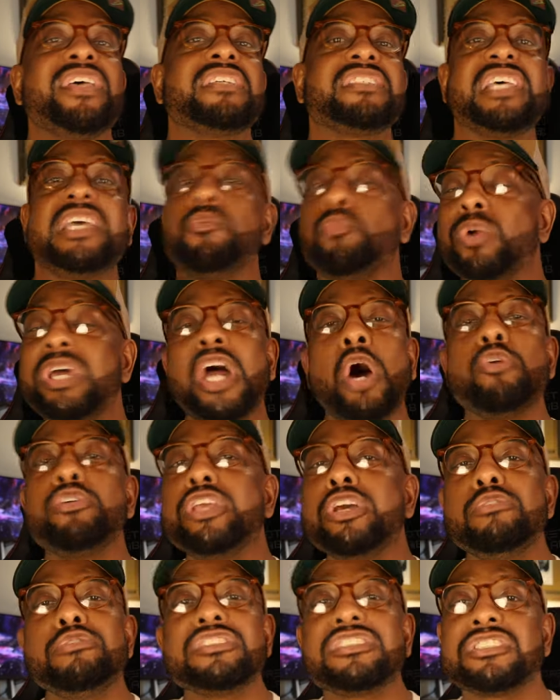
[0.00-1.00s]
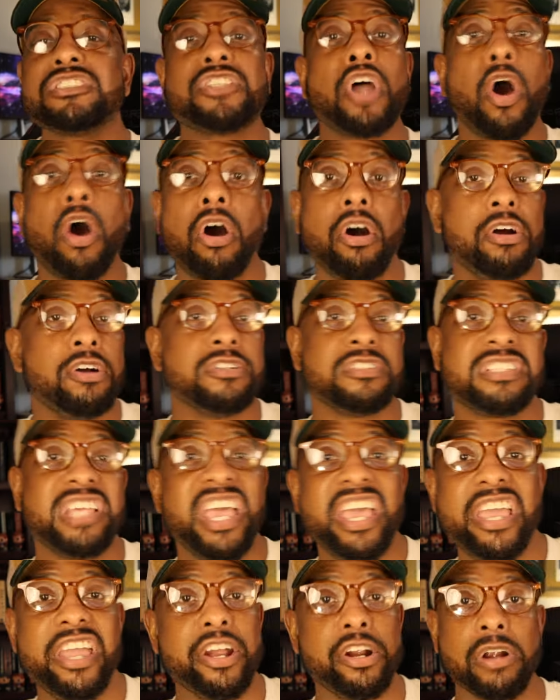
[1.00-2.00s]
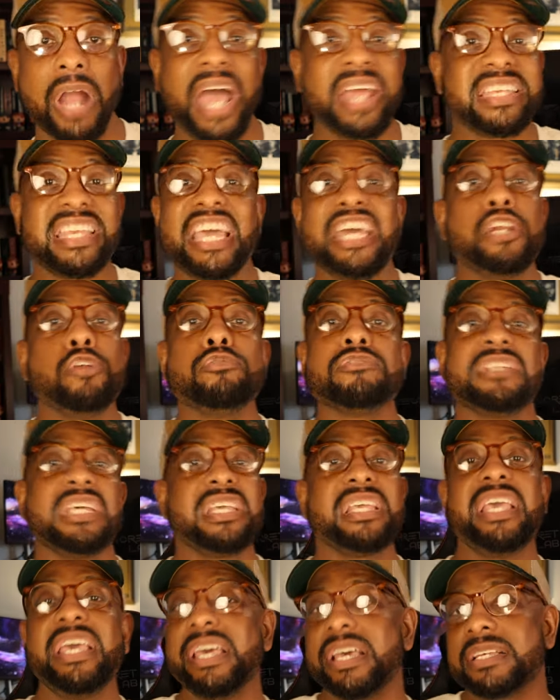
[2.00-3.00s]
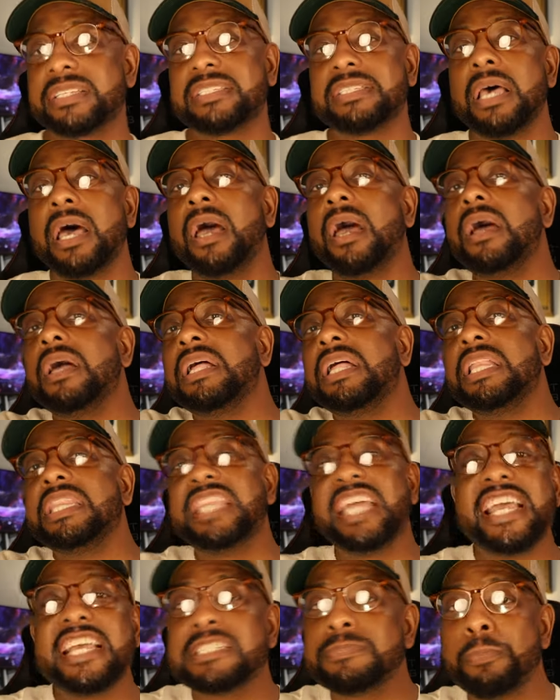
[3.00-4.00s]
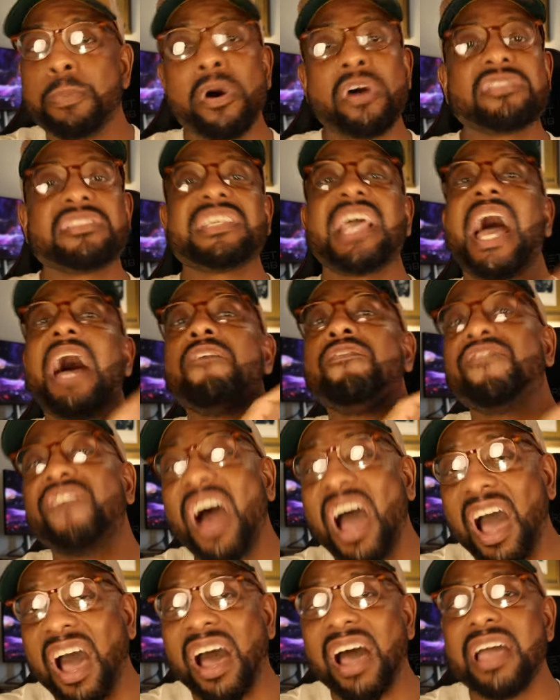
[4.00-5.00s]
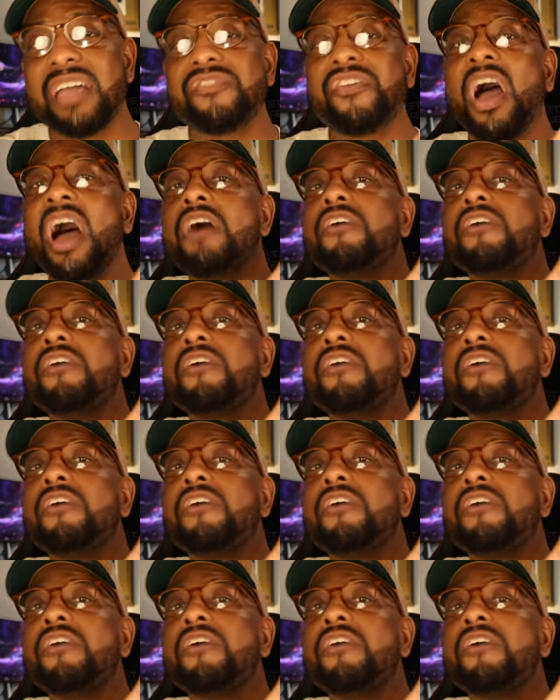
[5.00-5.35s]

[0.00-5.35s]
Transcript: See, we don't use stars here at Kindles and Kicks. These books got five